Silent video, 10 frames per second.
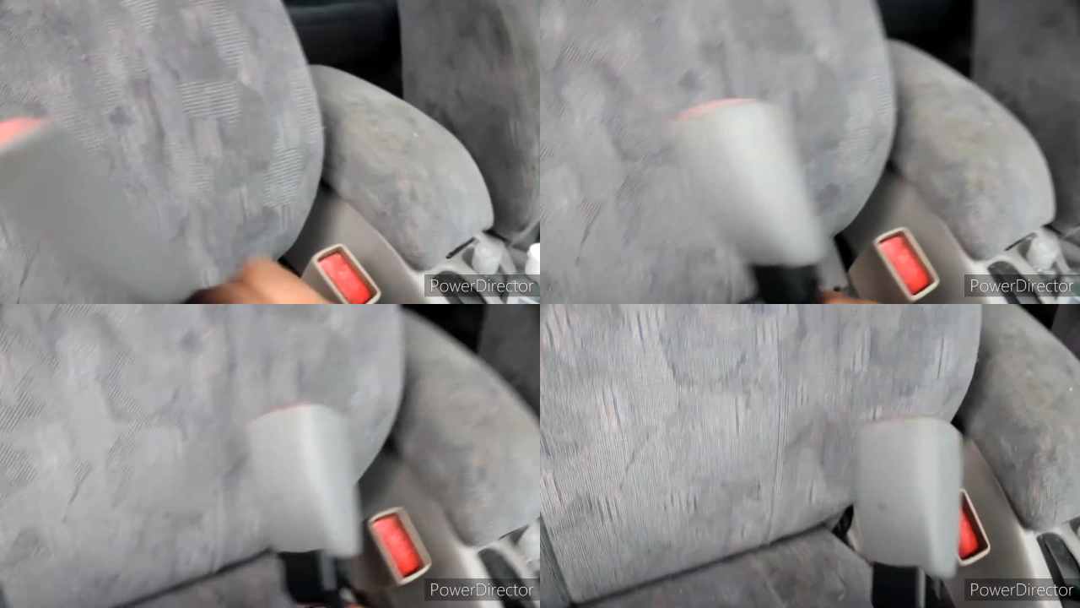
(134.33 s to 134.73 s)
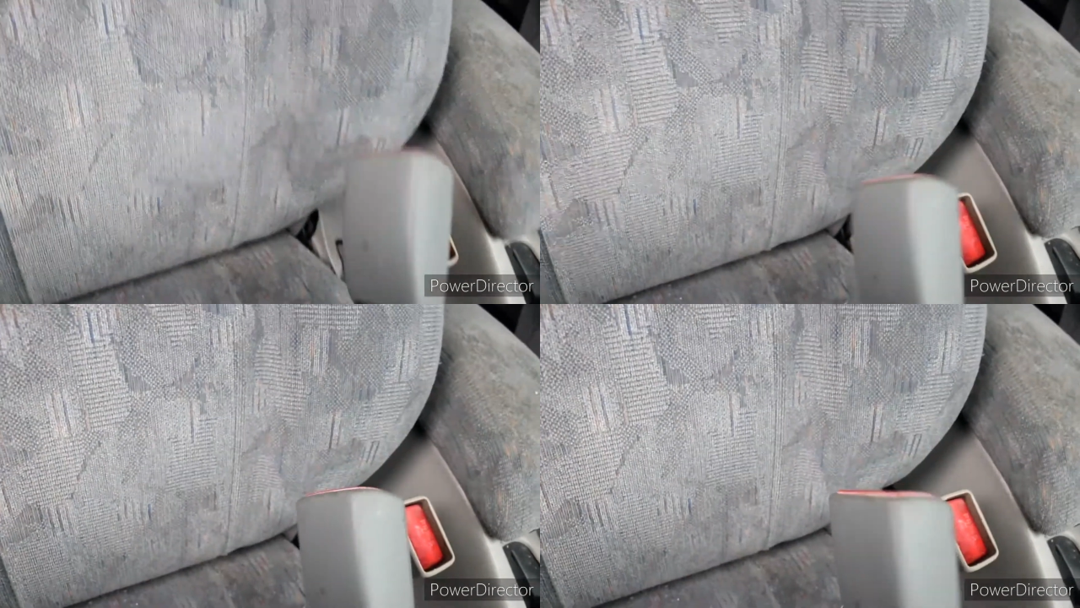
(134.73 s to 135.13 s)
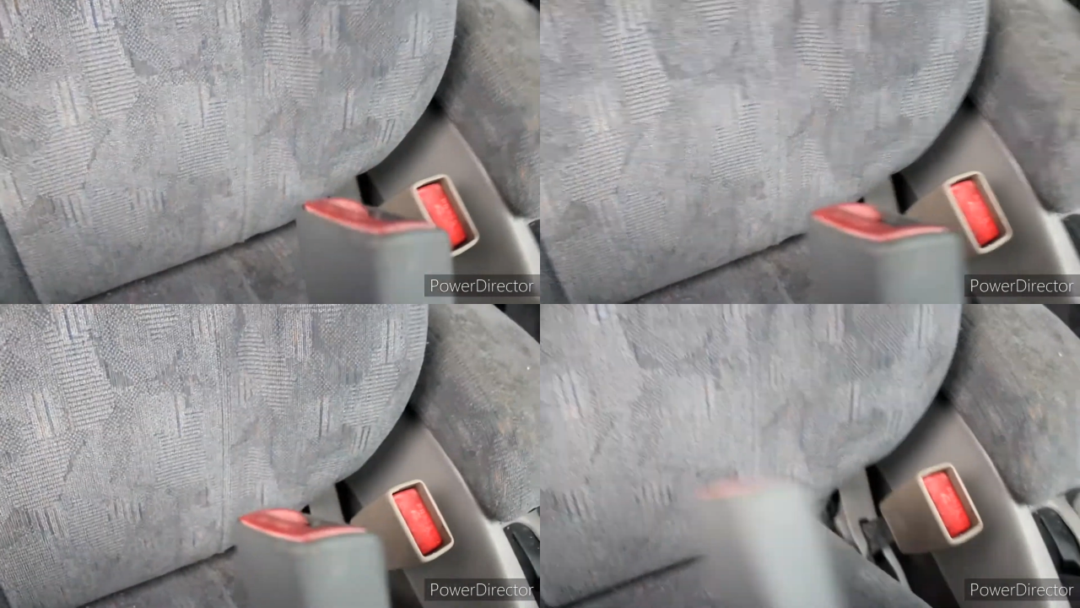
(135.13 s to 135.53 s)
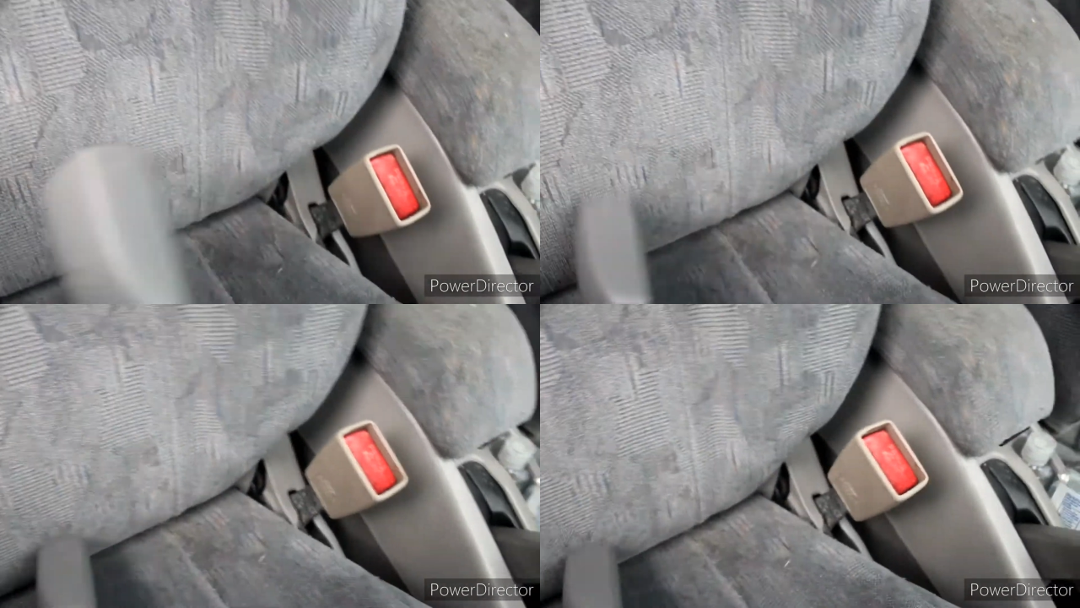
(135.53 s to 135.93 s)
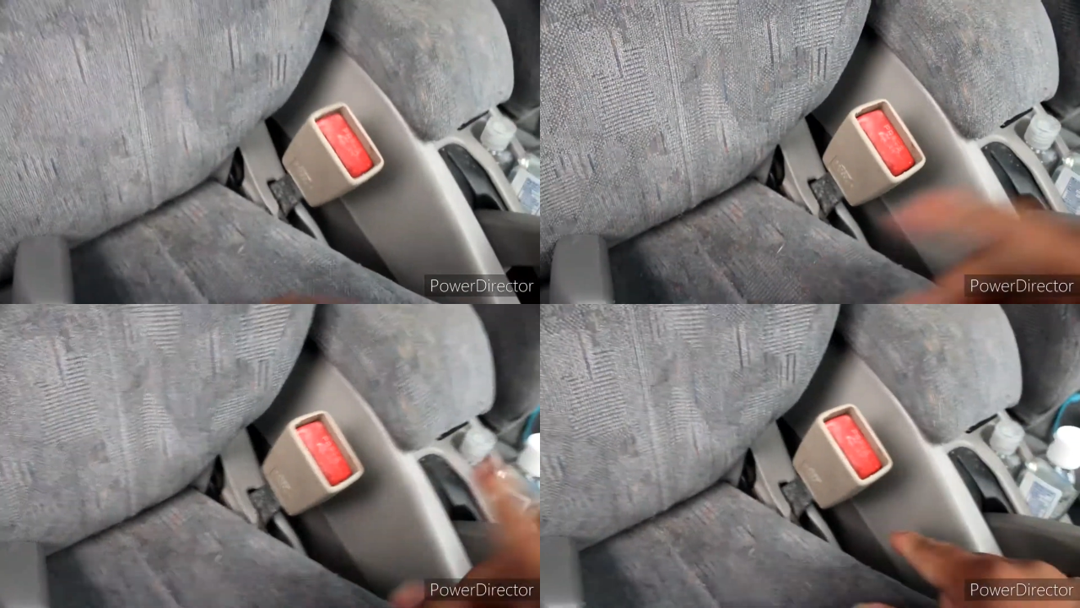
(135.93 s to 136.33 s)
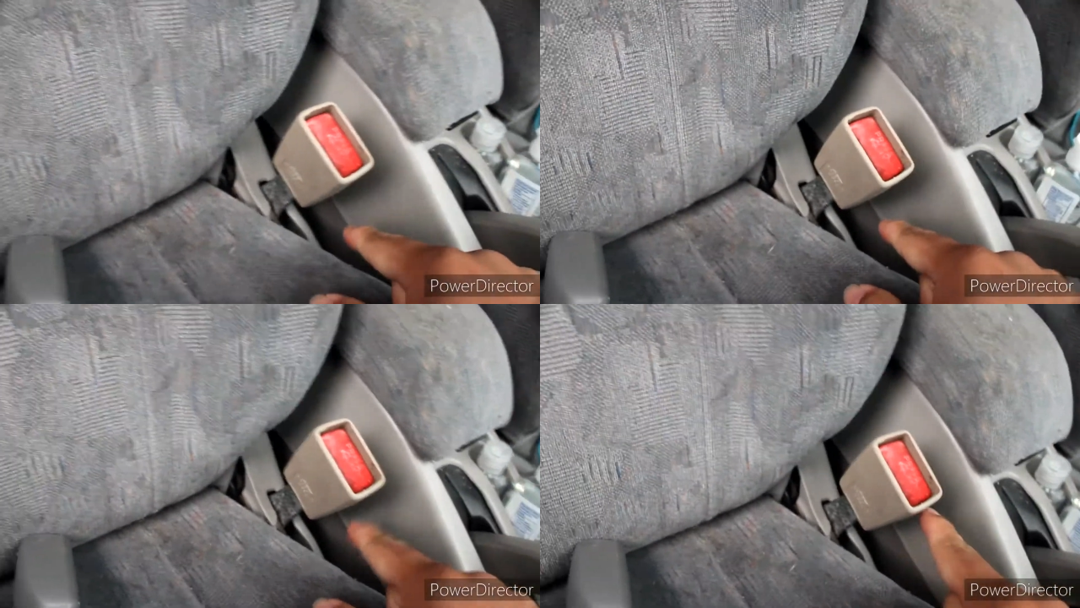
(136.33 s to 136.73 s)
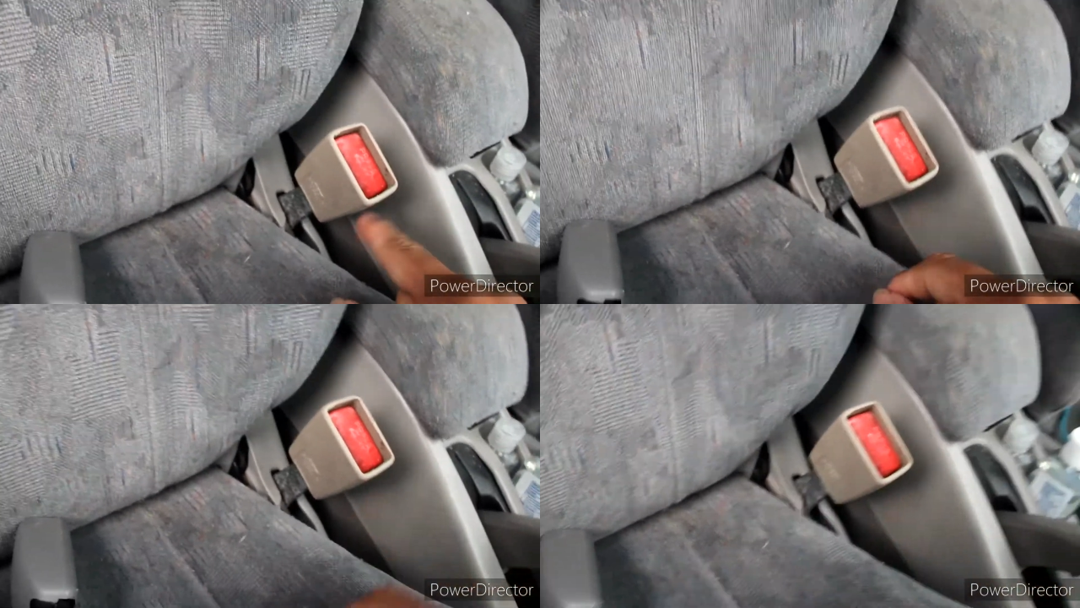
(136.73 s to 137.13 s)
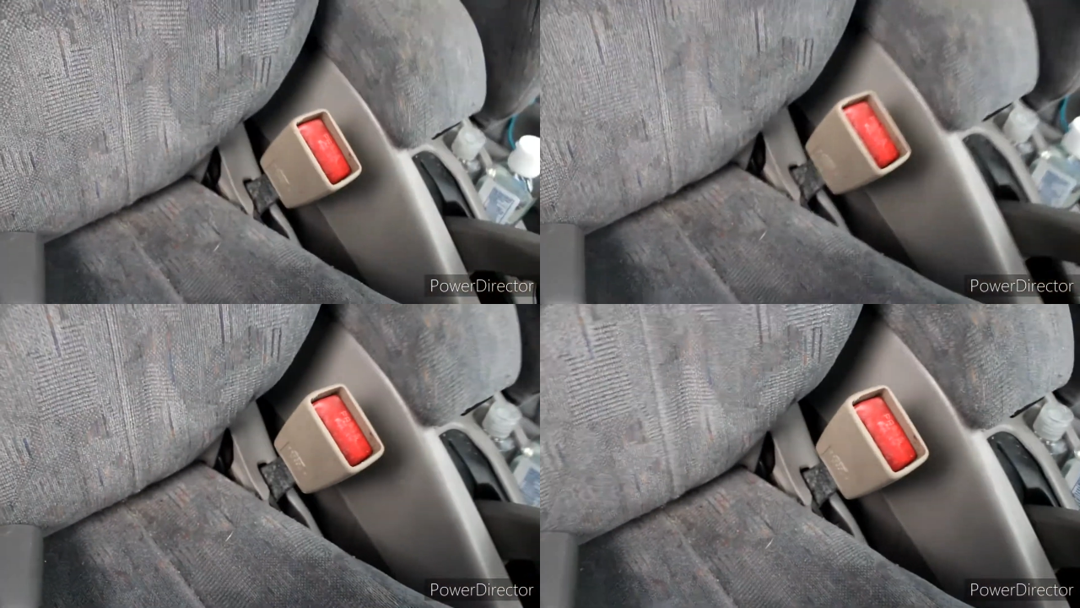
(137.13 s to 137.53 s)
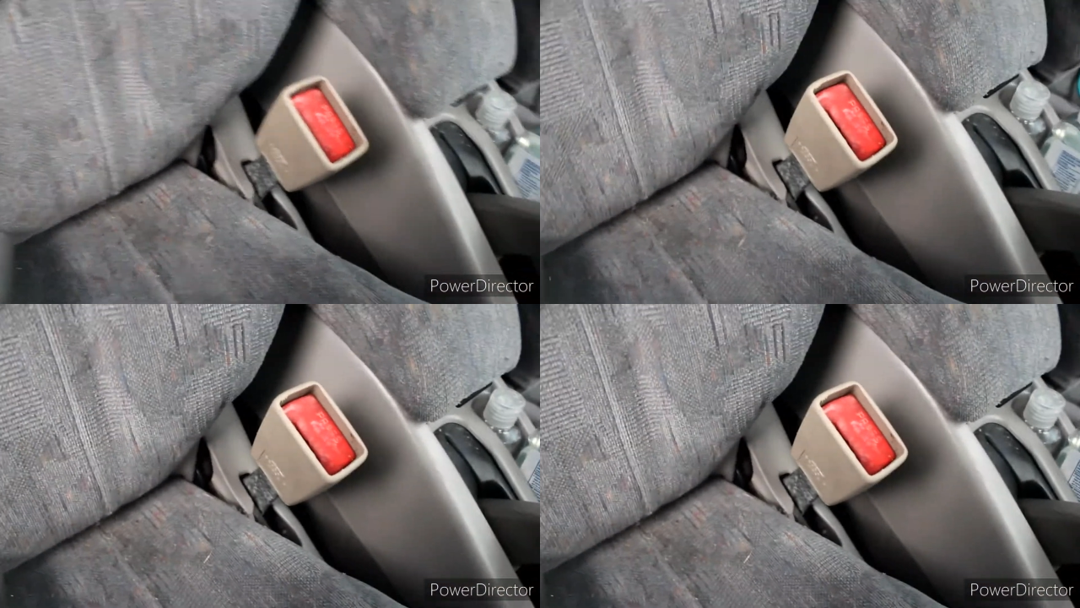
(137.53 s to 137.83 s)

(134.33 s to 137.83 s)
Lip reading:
No face is visible, so there are no lips to read.